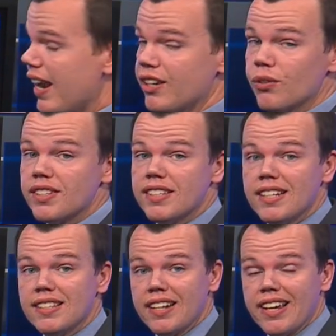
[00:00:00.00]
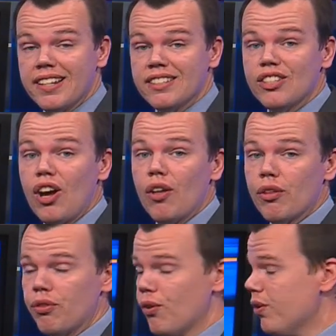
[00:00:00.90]
until the season ends on
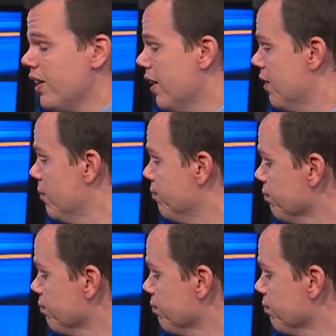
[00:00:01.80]
the 30th